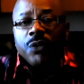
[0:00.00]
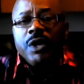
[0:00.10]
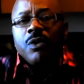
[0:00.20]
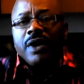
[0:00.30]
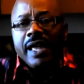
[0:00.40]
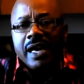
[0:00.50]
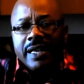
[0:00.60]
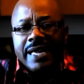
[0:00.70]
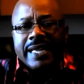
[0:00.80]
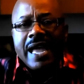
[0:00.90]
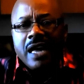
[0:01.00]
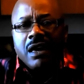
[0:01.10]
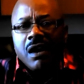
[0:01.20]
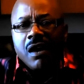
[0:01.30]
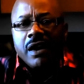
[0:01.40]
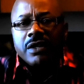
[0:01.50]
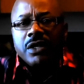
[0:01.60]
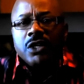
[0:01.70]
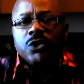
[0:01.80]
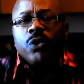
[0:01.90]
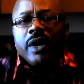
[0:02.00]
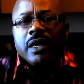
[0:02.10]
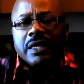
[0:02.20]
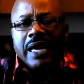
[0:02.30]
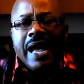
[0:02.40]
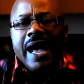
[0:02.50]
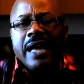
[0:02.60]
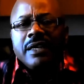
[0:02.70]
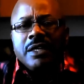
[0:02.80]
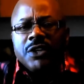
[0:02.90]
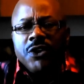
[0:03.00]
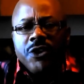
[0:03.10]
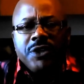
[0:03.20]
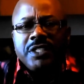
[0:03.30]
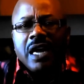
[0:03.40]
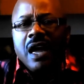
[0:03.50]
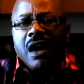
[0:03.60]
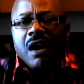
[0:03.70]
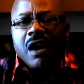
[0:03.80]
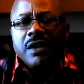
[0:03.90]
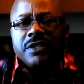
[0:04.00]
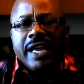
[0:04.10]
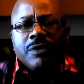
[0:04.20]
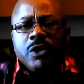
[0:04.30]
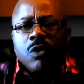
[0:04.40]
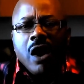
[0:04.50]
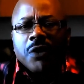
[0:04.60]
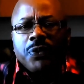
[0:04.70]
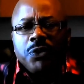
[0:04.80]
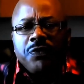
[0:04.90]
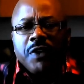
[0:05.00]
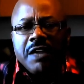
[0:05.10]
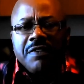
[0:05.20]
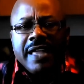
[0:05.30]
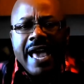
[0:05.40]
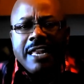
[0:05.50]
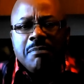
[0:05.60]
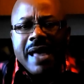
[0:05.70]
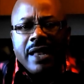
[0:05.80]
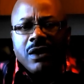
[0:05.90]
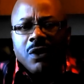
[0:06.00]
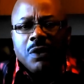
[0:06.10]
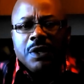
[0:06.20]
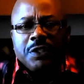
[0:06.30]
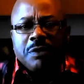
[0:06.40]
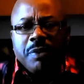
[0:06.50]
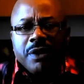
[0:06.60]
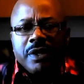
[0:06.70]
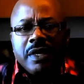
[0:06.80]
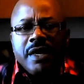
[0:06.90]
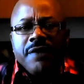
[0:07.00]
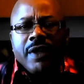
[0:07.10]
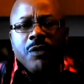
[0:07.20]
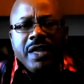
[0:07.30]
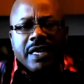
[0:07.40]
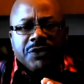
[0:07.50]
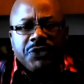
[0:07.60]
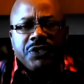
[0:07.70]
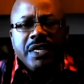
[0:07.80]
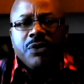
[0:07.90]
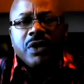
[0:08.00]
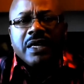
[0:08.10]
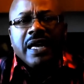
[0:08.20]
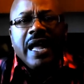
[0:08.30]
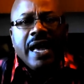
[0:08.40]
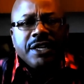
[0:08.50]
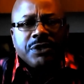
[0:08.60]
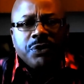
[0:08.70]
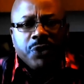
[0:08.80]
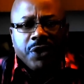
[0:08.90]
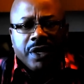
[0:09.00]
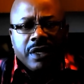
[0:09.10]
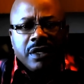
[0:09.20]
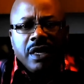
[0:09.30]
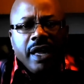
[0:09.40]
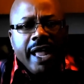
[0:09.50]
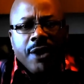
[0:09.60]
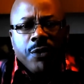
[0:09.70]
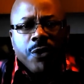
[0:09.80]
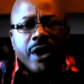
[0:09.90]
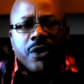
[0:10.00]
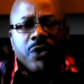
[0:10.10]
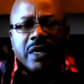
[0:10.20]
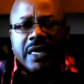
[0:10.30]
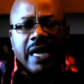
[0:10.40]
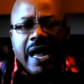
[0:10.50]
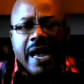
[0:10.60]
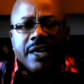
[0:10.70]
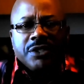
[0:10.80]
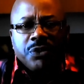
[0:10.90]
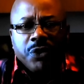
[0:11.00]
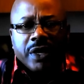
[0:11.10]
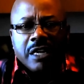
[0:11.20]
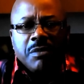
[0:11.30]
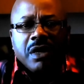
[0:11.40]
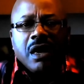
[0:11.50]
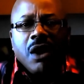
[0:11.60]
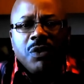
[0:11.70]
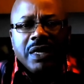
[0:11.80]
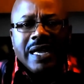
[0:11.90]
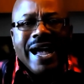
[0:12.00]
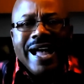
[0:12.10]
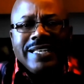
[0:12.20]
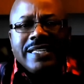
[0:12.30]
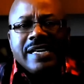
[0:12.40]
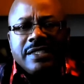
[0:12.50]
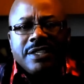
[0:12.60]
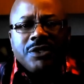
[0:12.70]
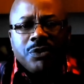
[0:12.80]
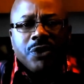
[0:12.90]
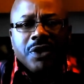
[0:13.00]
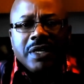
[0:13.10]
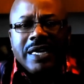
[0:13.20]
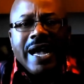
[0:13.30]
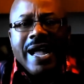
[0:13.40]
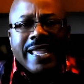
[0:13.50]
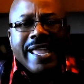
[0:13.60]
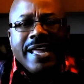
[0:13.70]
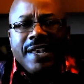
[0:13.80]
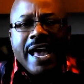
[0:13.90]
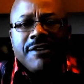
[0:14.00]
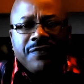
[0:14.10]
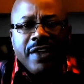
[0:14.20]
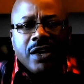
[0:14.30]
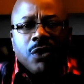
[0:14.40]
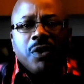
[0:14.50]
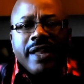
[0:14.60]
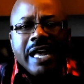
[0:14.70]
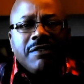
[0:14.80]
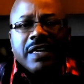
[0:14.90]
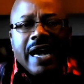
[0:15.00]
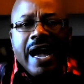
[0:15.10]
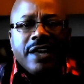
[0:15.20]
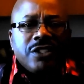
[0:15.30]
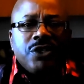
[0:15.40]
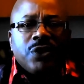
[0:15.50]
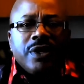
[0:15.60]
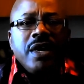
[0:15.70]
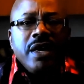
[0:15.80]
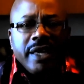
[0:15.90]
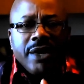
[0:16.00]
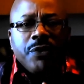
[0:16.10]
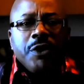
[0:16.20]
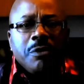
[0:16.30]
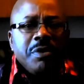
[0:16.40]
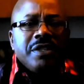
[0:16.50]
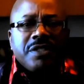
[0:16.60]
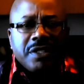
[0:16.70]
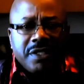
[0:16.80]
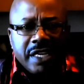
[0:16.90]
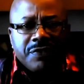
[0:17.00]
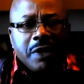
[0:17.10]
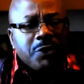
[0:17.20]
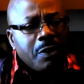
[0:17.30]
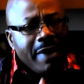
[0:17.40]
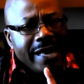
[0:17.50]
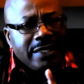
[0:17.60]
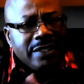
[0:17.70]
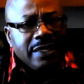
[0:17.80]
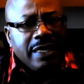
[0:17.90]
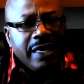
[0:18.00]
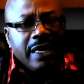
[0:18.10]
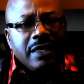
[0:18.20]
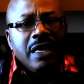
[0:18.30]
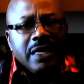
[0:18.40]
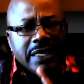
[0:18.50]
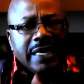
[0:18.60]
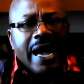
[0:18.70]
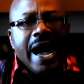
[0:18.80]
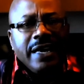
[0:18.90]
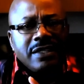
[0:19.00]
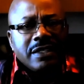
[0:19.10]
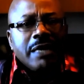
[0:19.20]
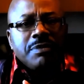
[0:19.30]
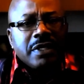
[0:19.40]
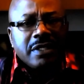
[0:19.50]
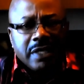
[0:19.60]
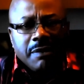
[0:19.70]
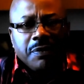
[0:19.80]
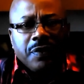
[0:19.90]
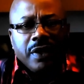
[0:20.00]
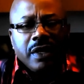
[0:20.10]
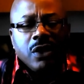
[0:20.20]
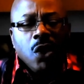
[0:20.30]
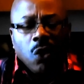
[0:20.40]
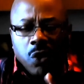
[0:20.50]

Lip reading: We want to have that kind of heart to where God nurture our hearts as we walk through faith, guided by the Holy Spirit, that we can see where God is working and work where God is working, because when God does his work, God cannot fail. Whatever God is doing, it will be successful. So I'm going to ask you again, God is up to something.